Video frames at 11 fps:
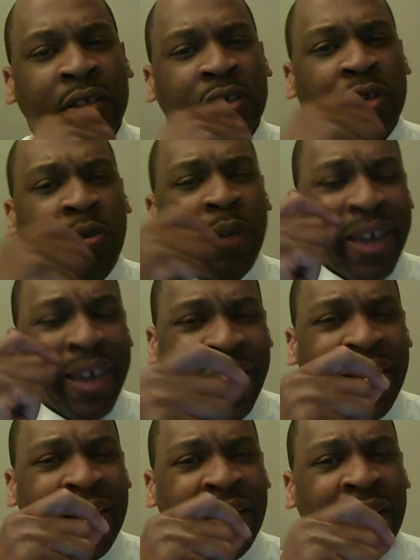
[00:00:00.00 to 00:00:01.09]
to
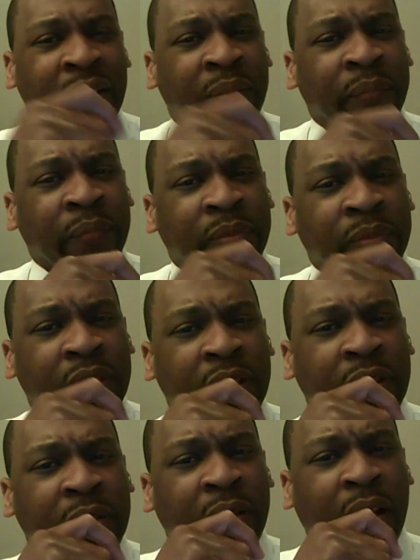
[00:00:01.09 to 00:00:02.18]
end
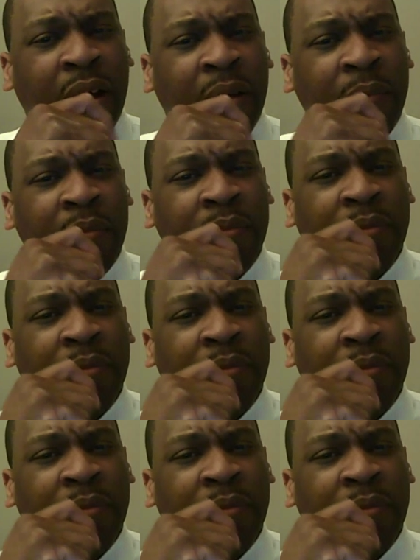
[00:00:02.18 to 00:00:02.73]
the